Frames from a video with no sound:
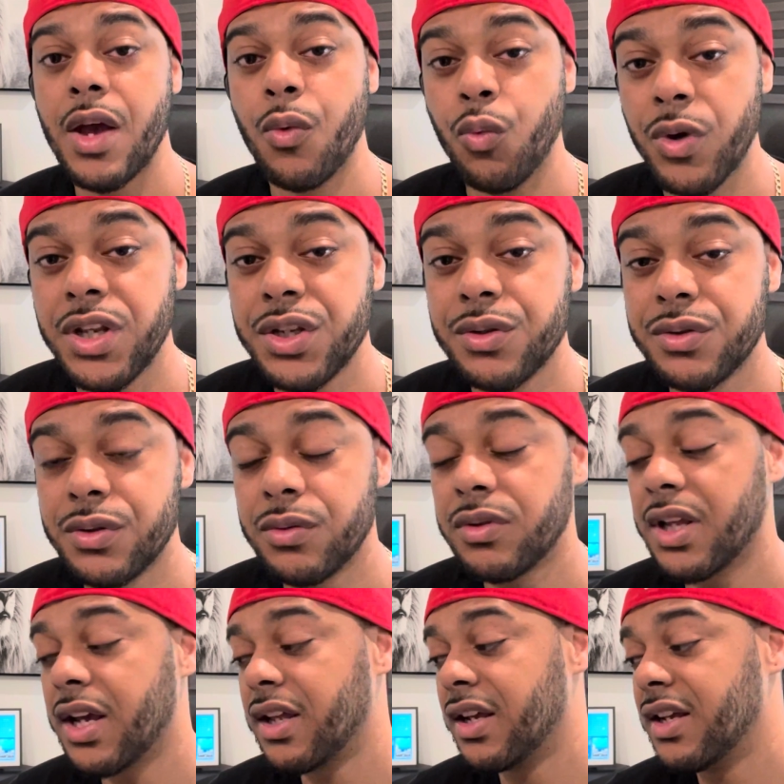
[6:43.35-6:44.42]
When you do
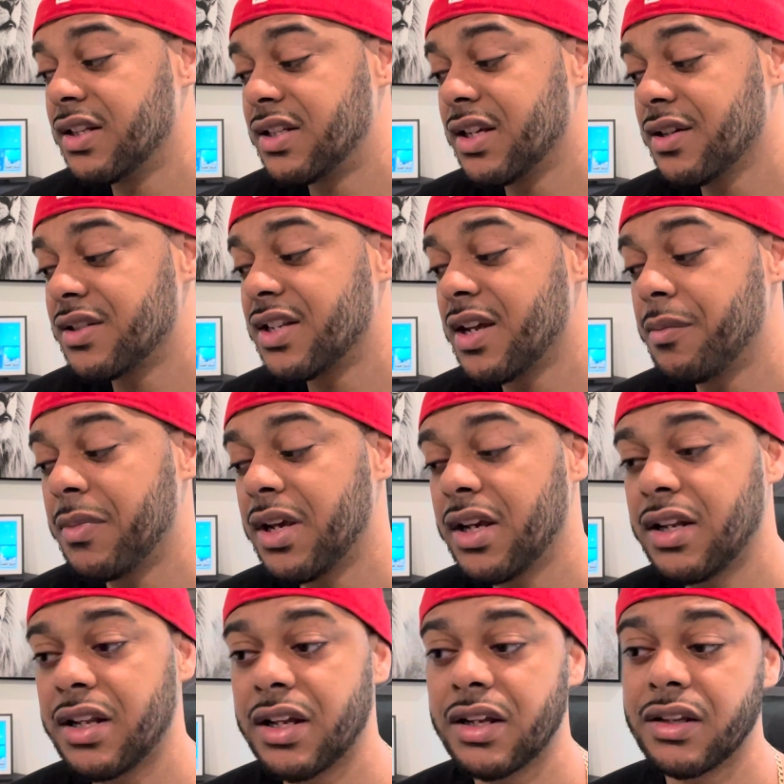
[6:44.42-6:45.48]
that, it tells that
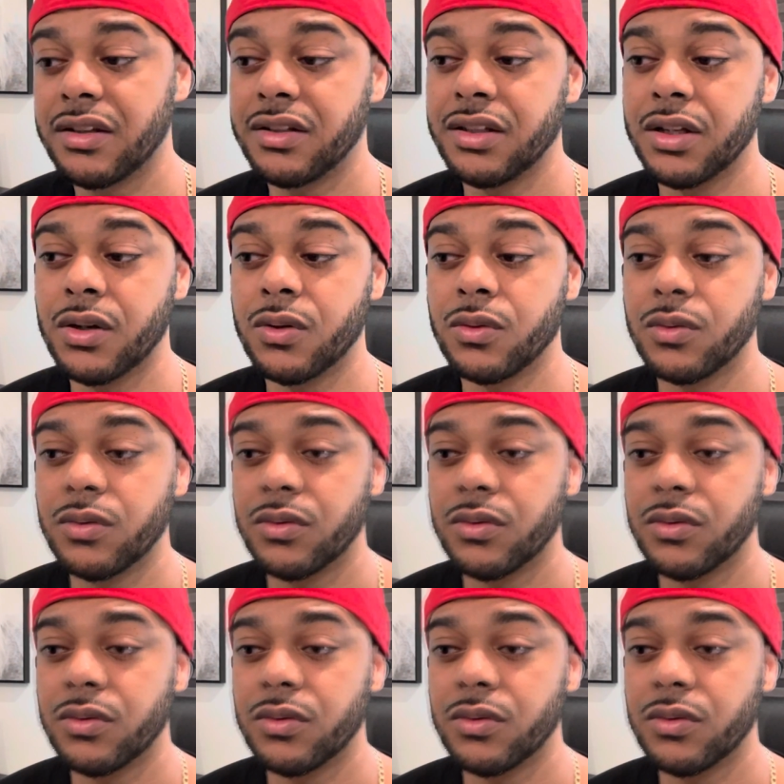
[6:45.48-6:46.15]
man that, you're